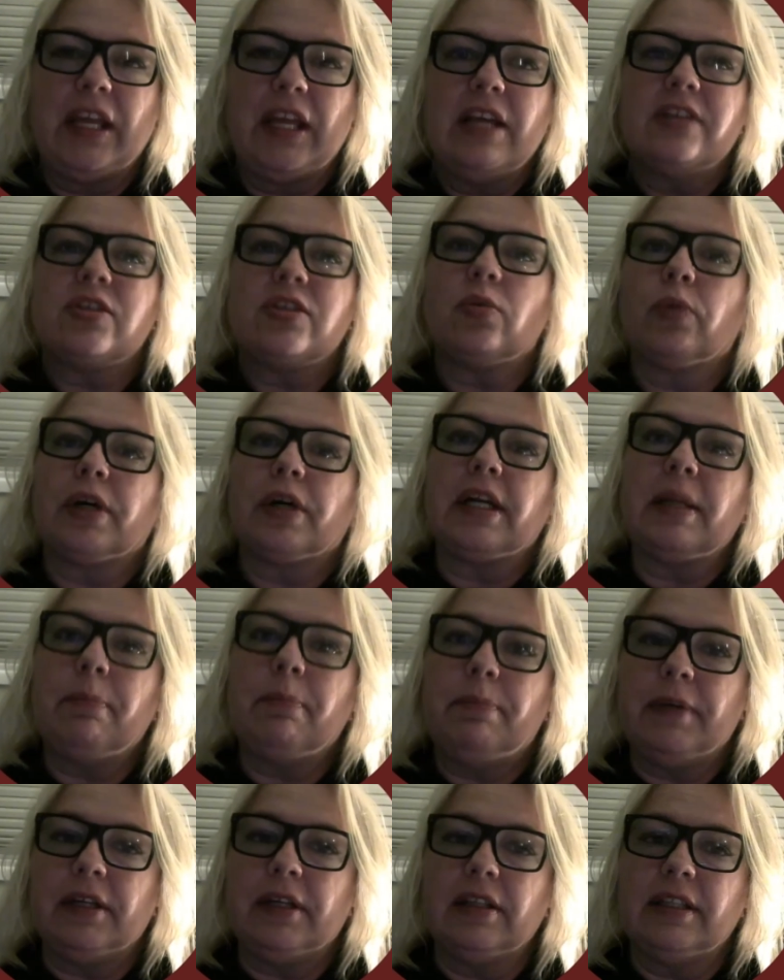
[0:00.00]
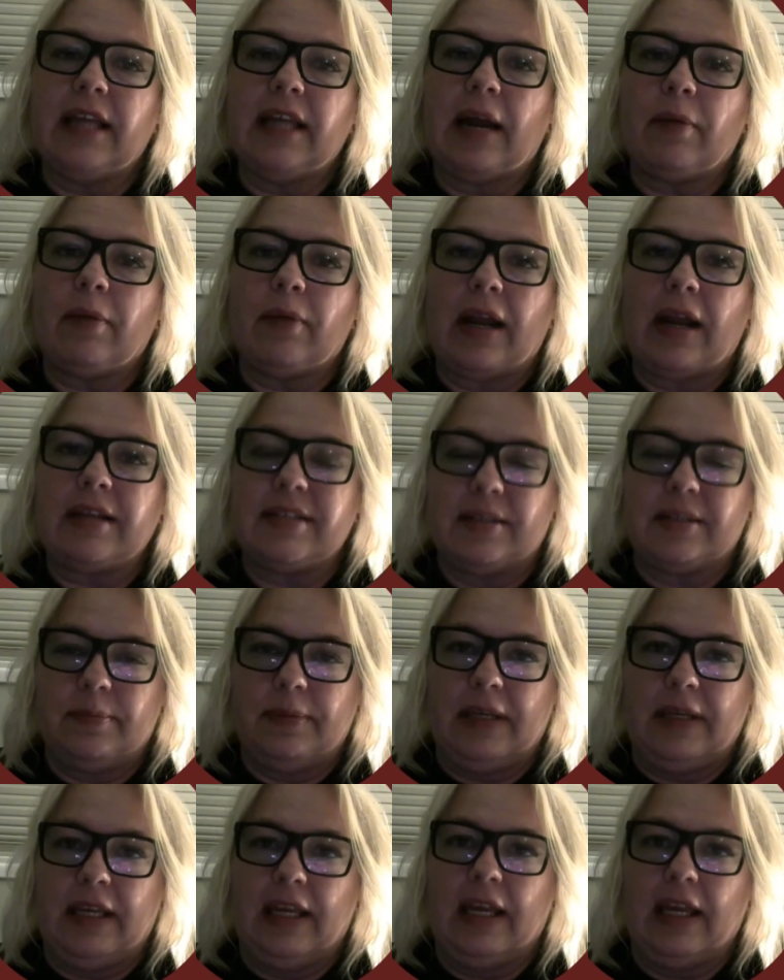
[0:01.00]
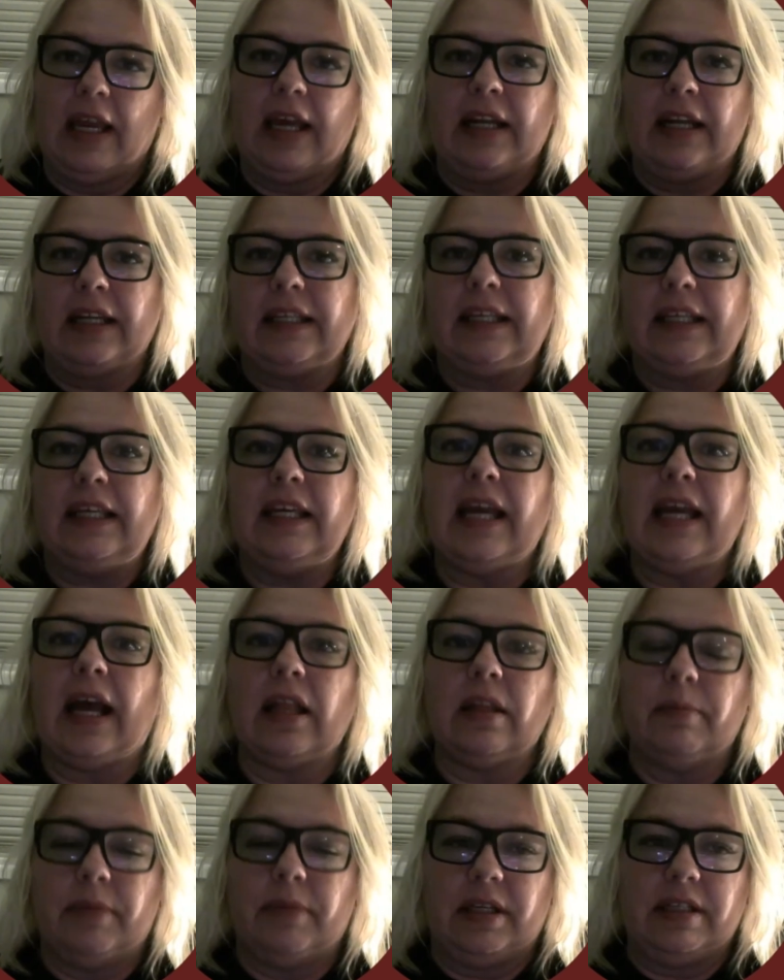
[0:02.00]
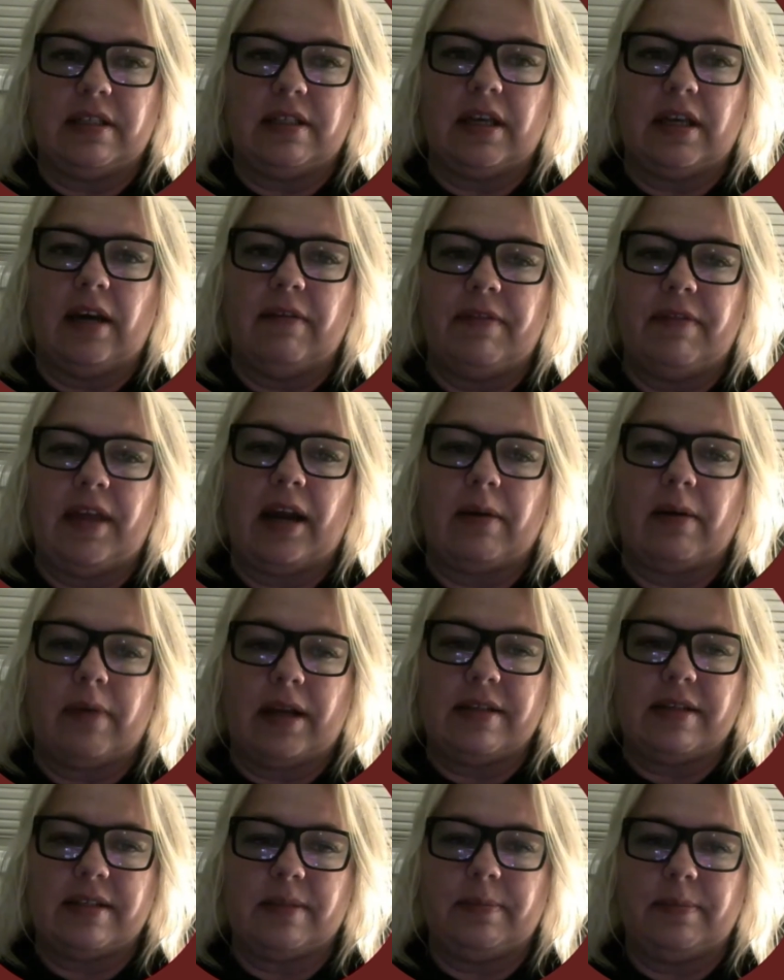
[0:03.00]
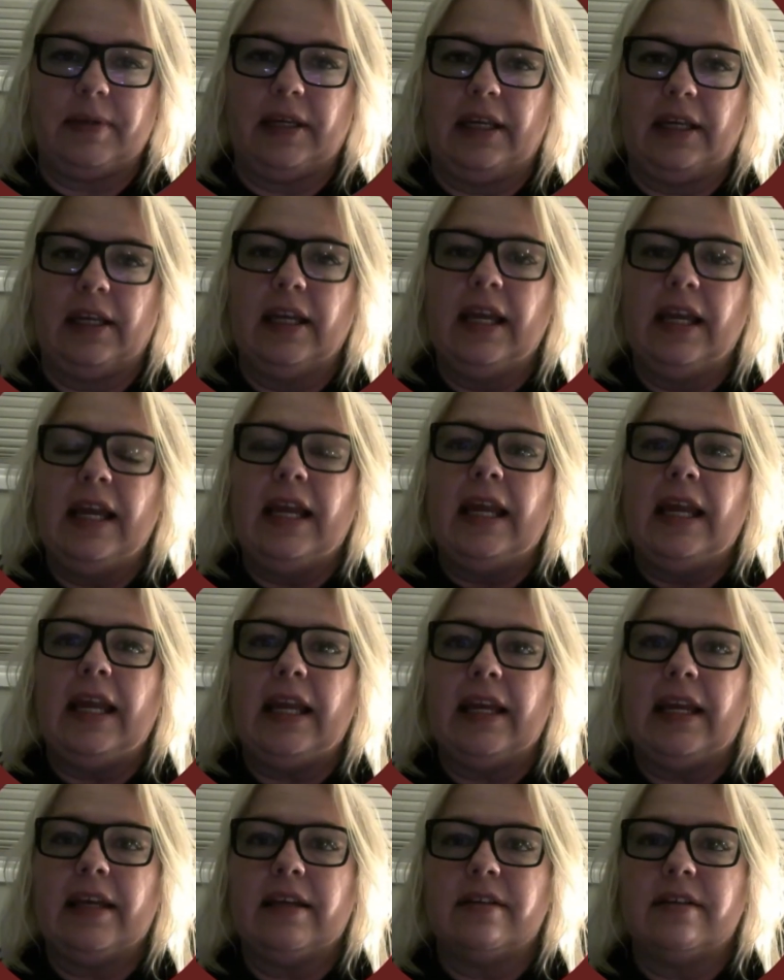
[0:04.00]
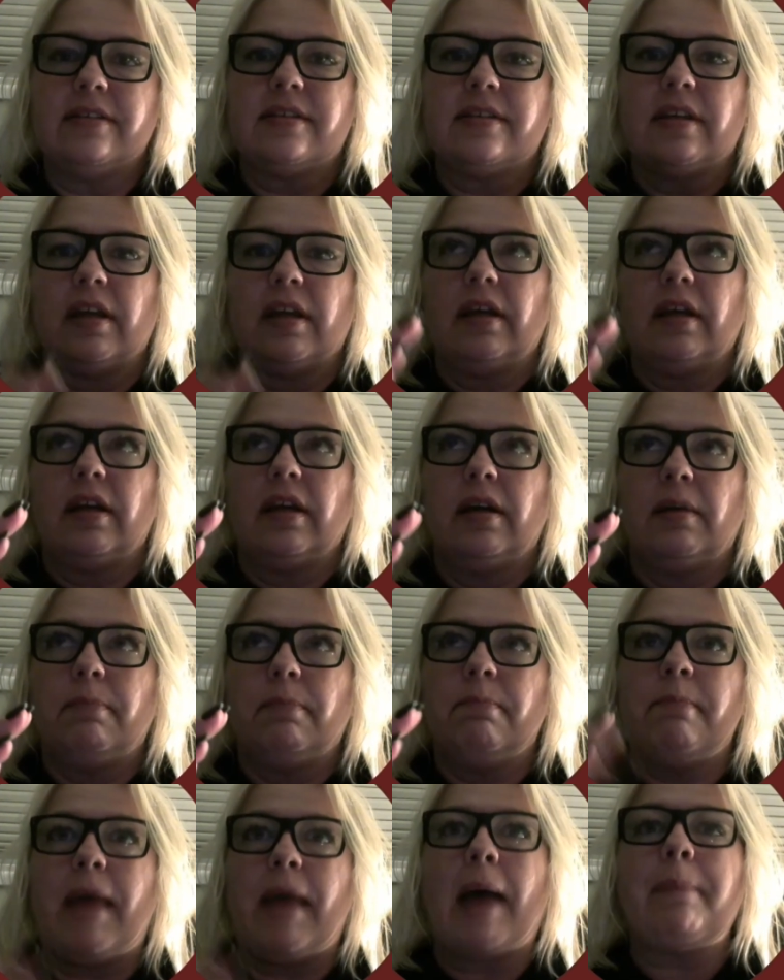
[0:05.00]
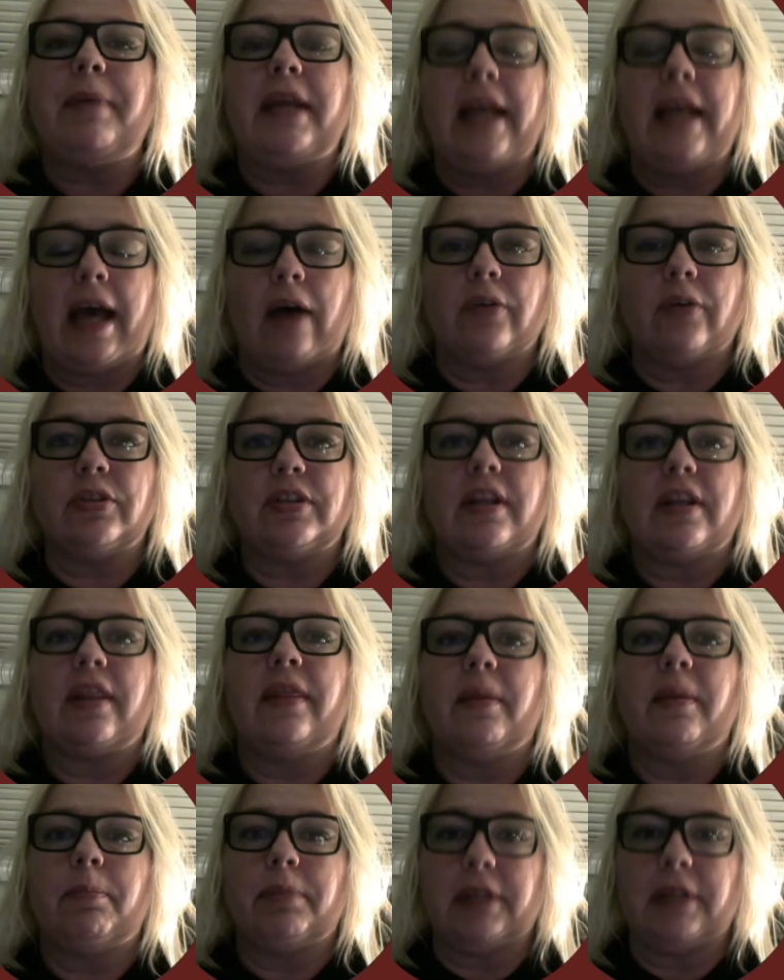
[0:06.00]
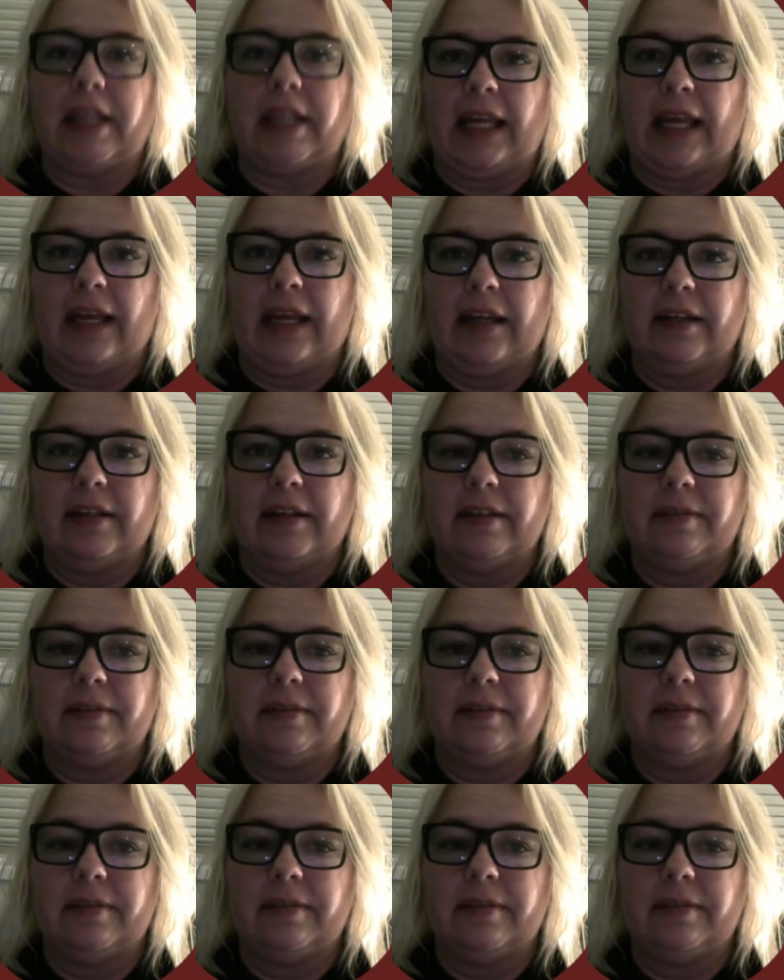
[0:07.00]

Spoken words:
So we're going to build that recipe, and a key element of that recipe is mapping out the plan.